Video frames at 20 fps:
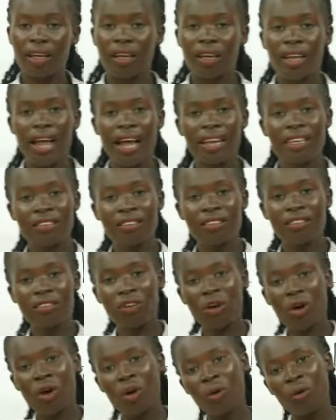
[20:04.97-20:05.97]
That is
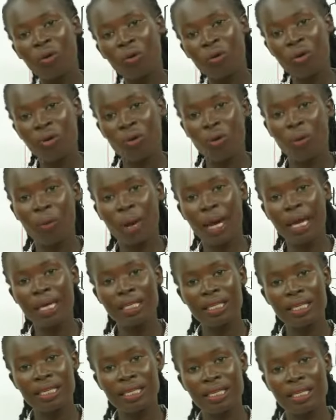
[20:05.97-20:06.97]
your
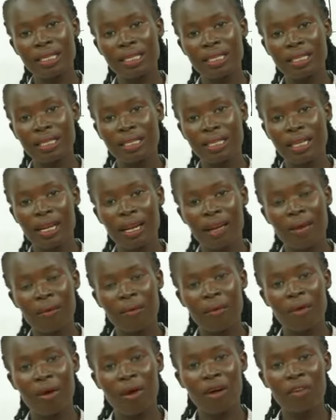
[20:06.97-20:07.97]
weight.
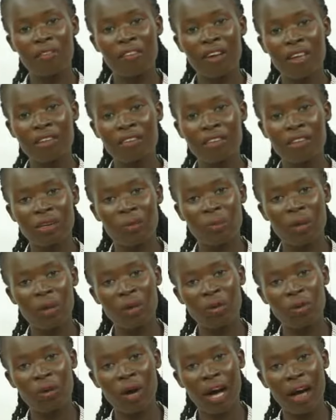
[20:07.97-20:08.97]
Obviously, when
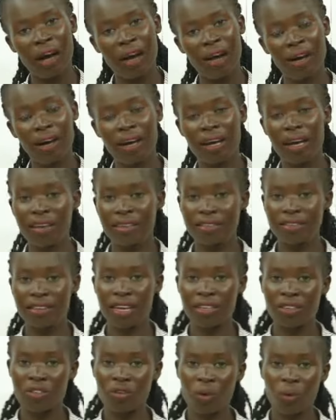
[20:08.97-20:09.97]
you
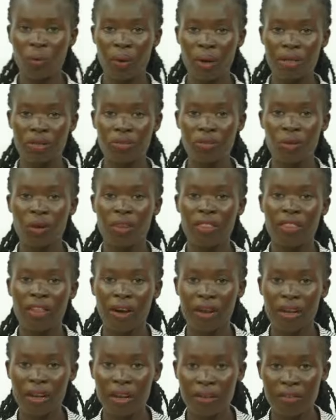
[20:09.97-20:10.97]
exert your weight on
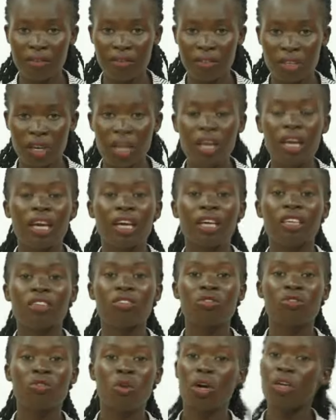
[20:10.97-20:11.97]
the lift, it
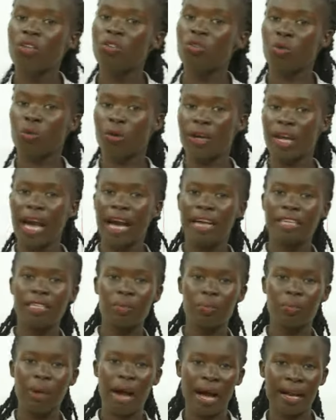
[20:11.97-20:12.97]
is going to react
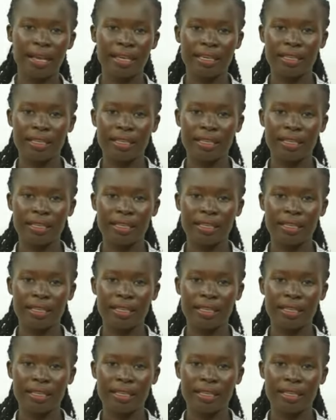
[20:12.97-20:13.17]
back.